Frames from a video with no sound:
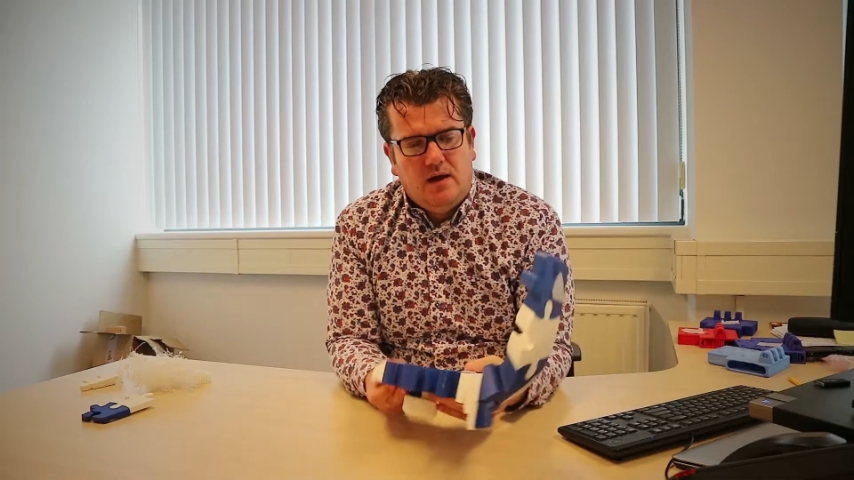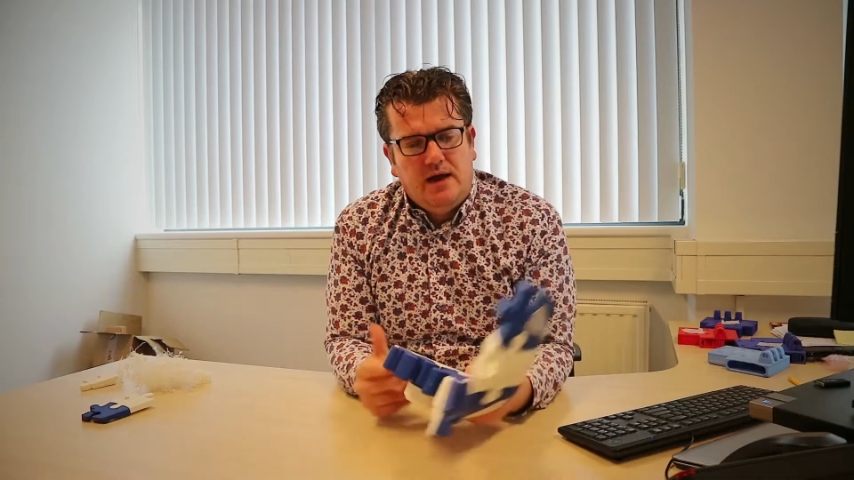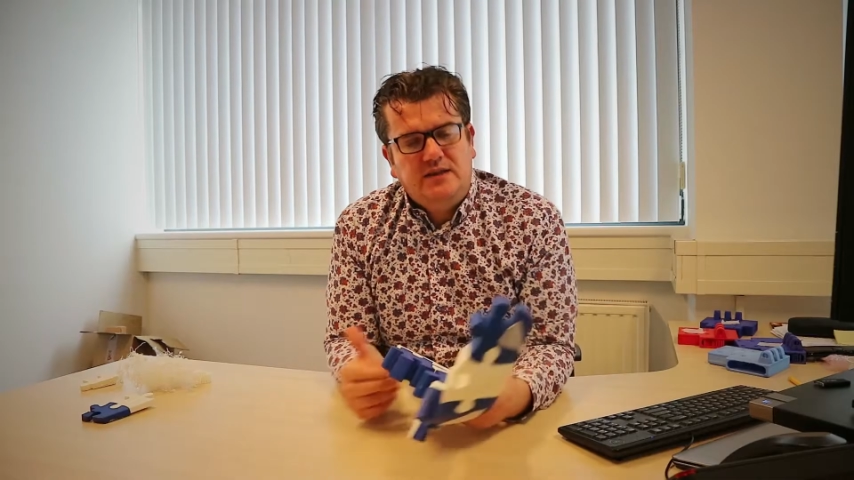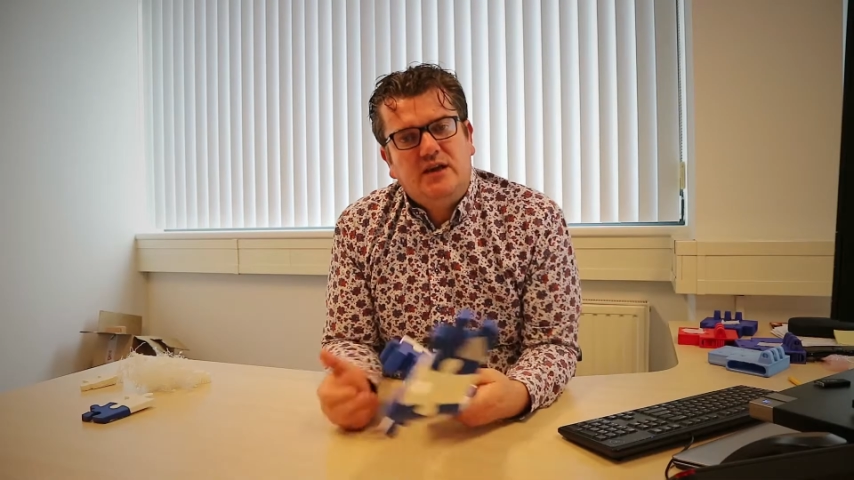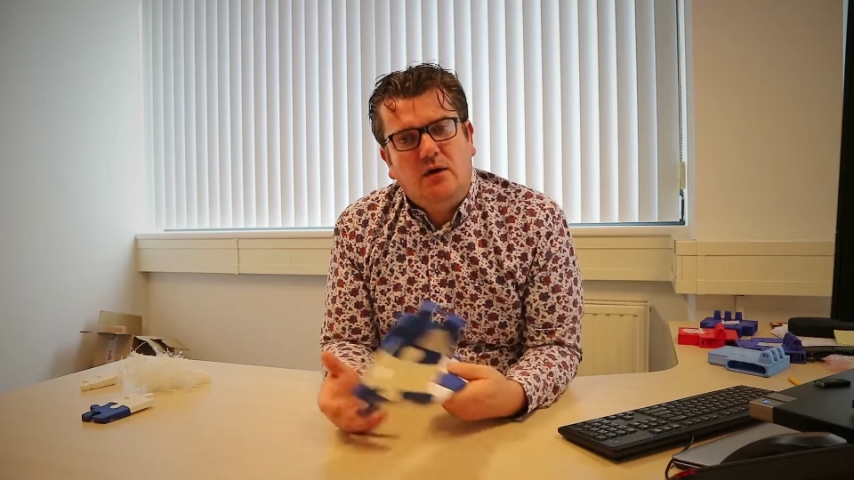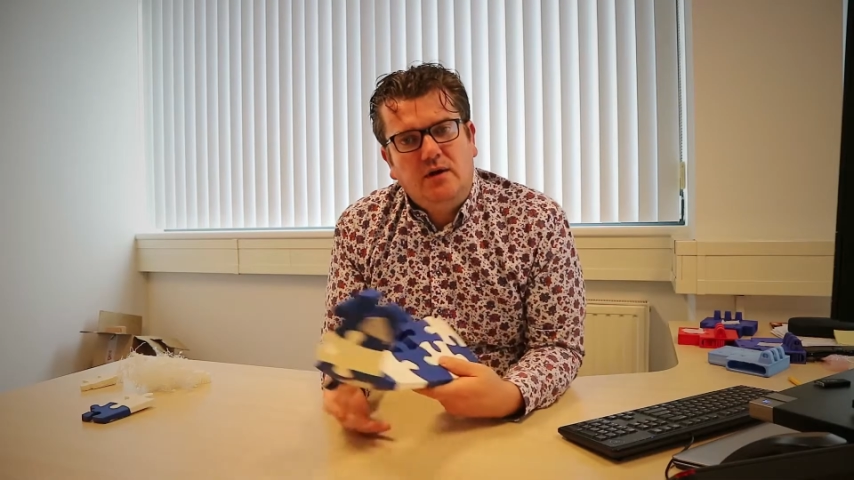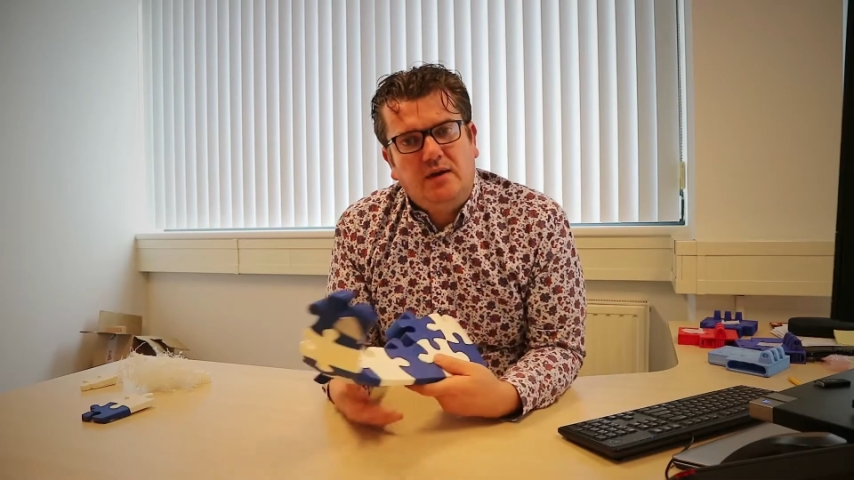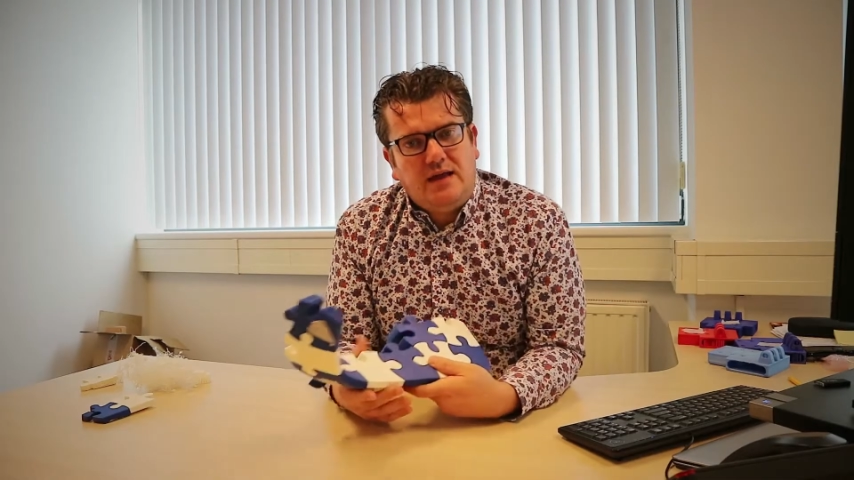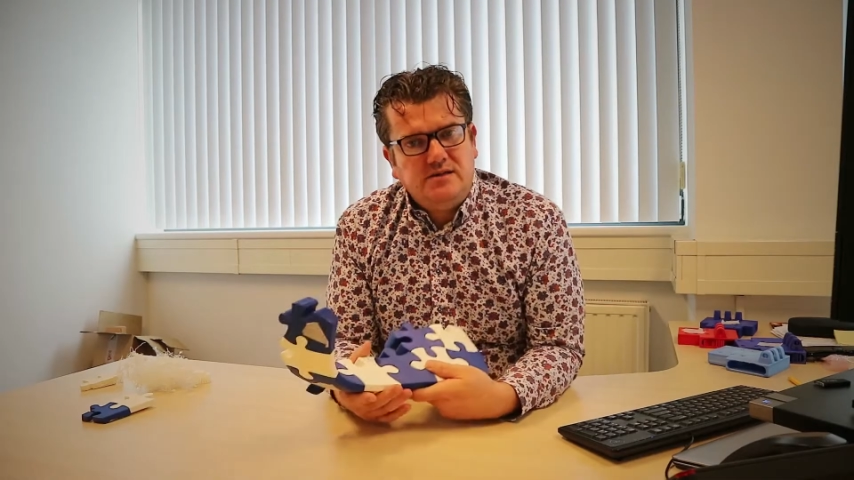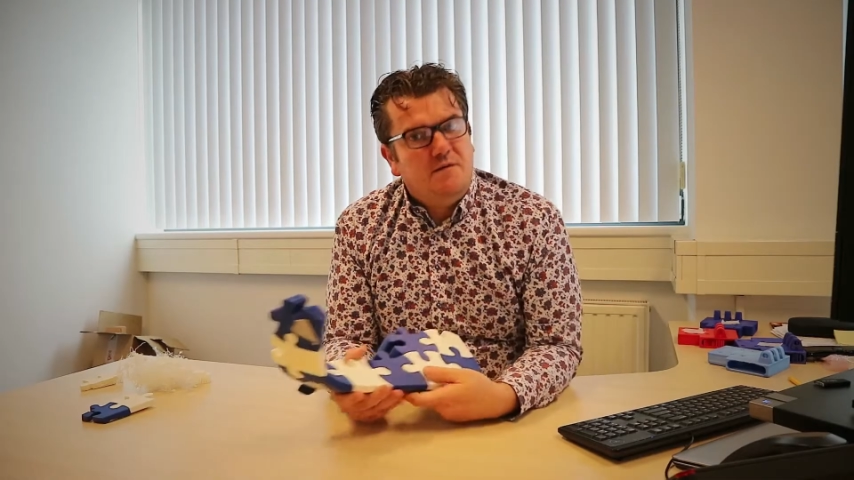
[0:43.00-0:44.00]
It
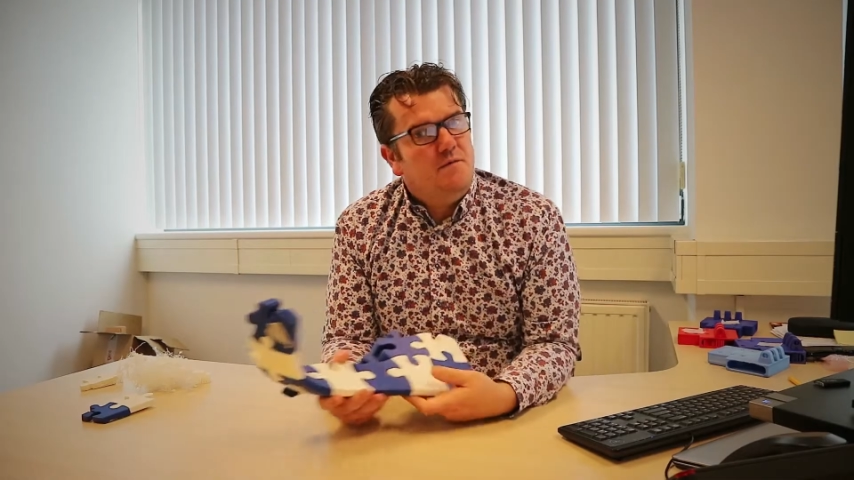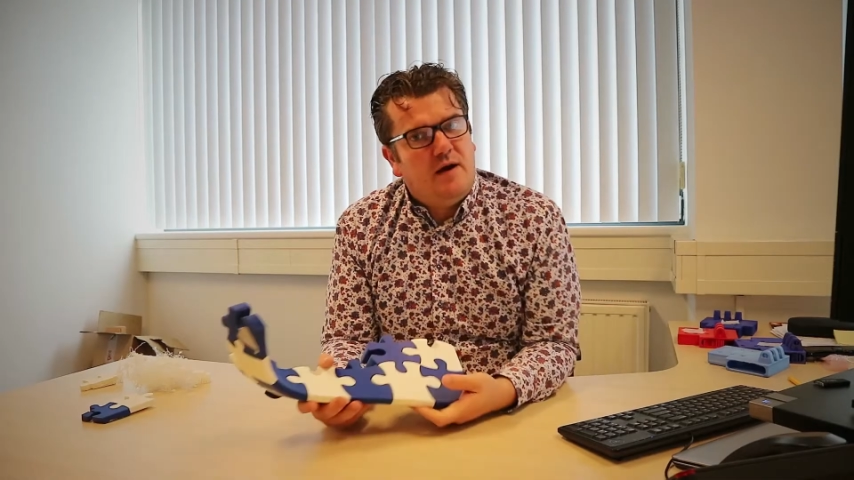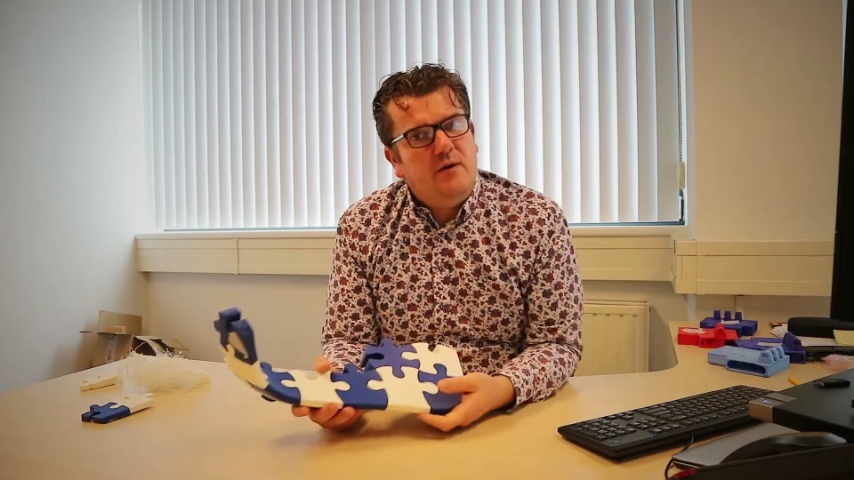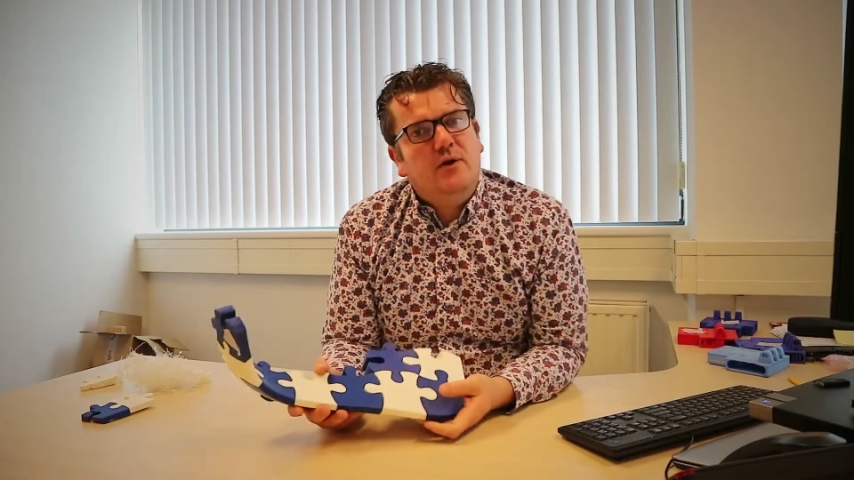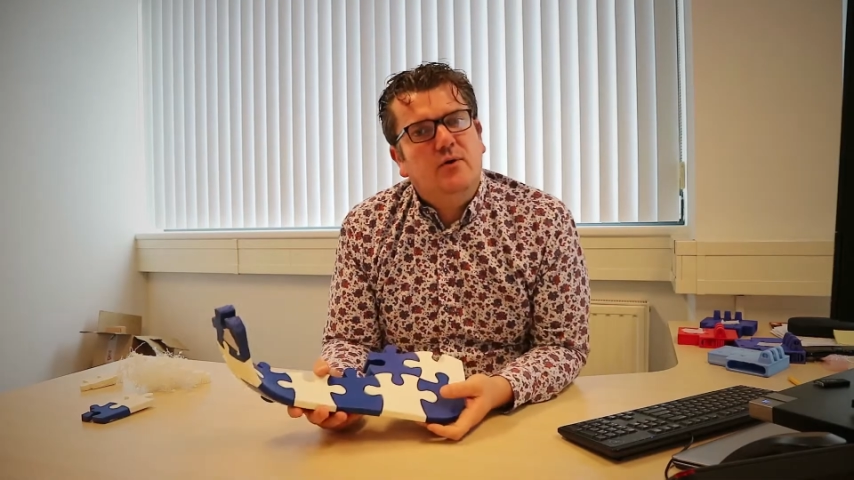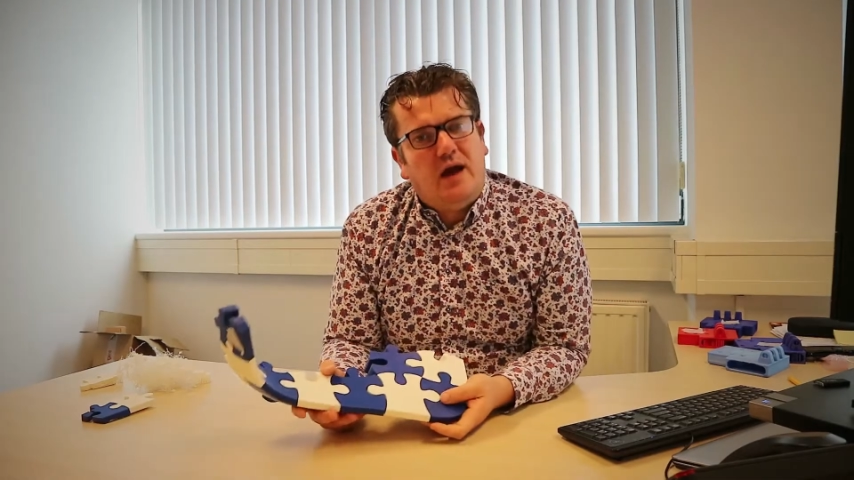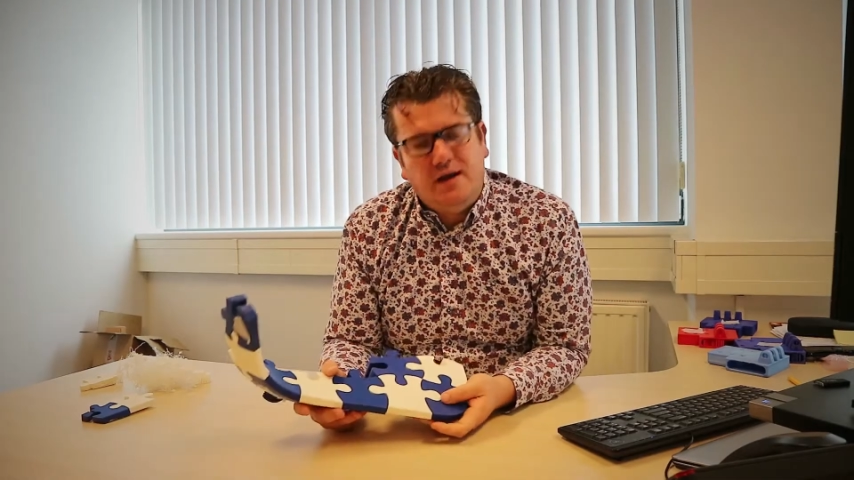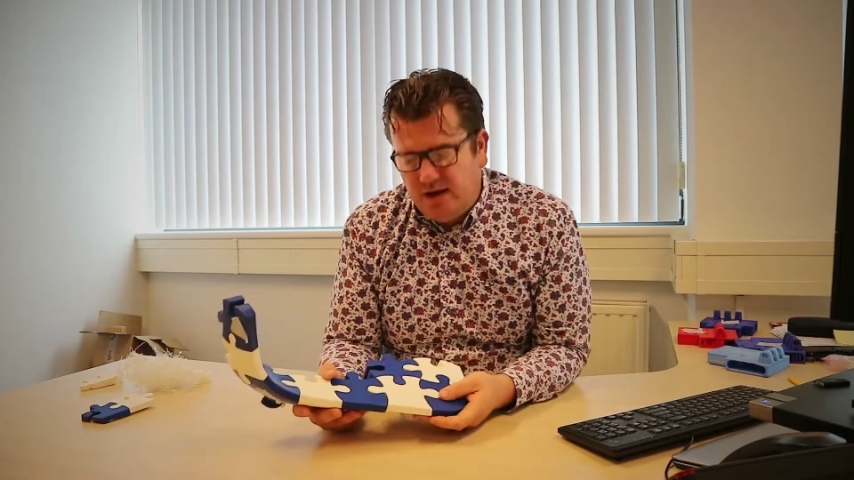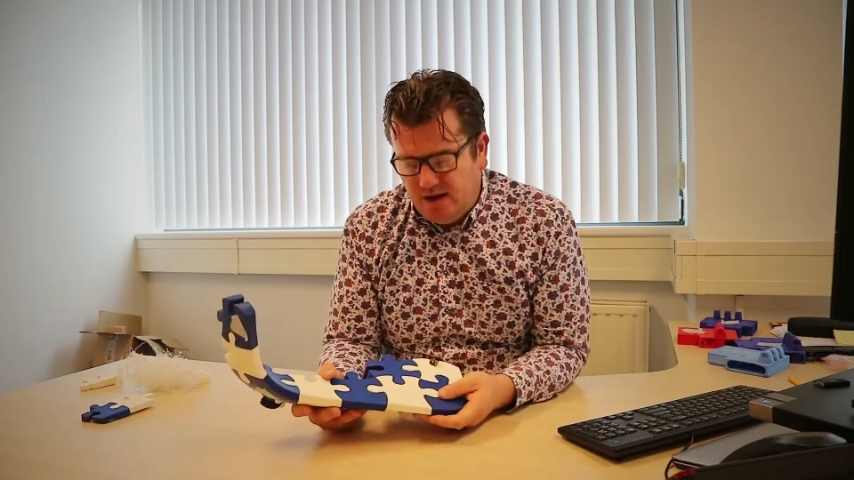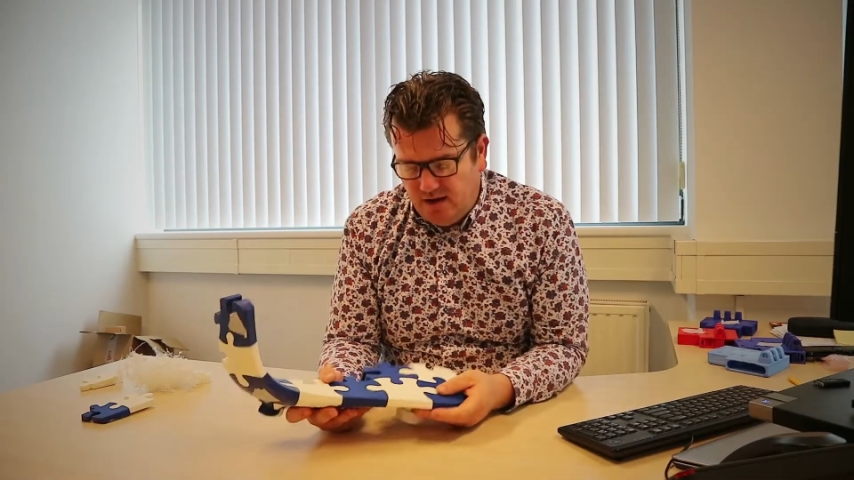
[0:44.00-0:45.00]
sounded as a very good
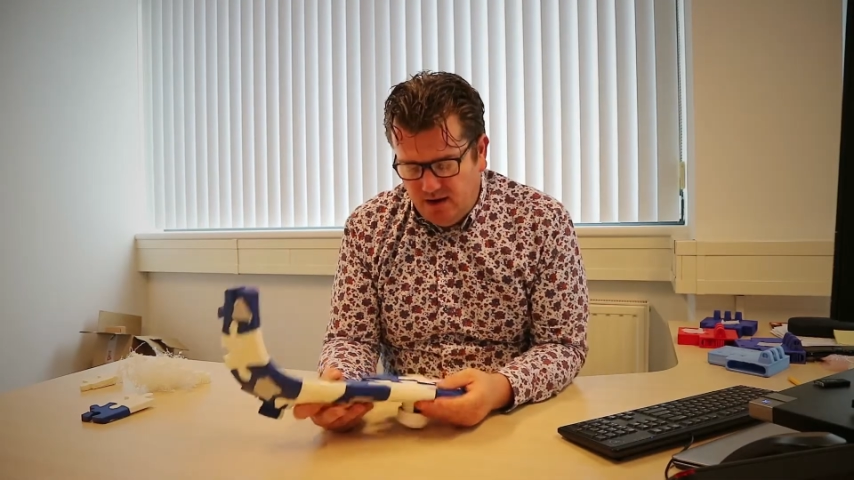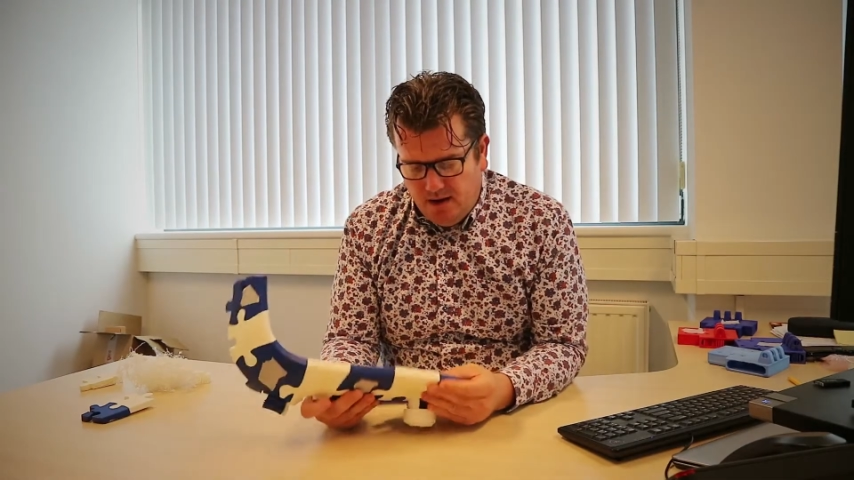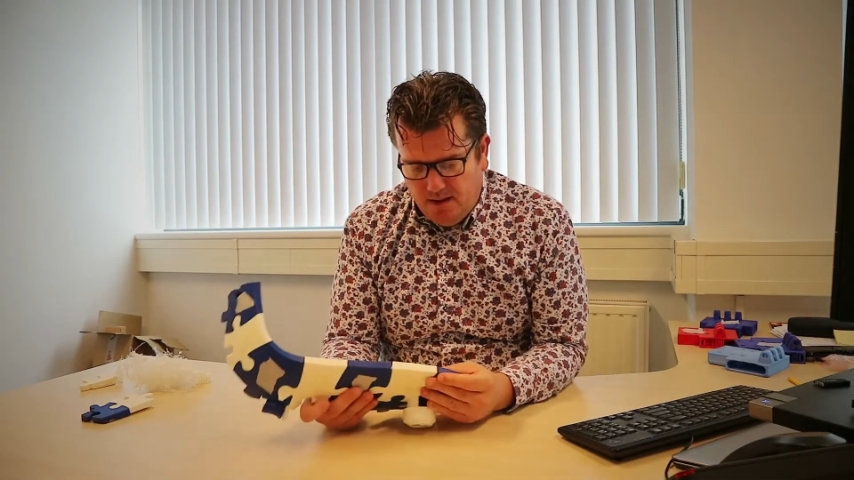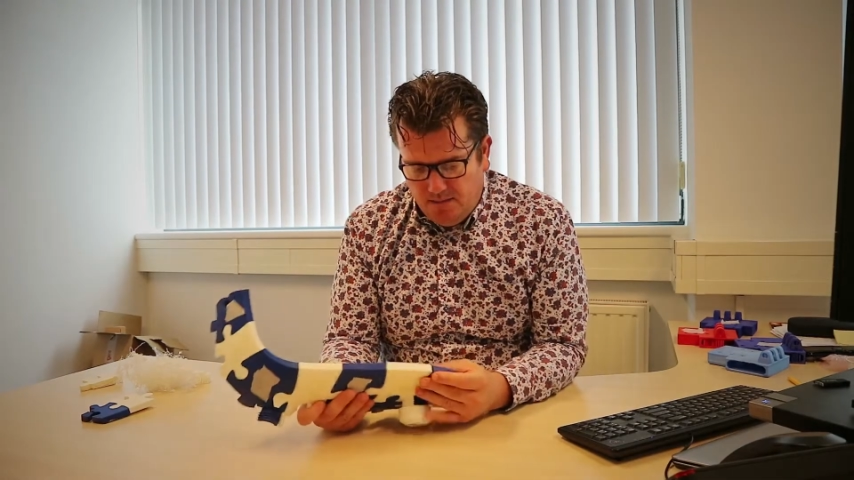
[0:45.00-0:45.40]
idea,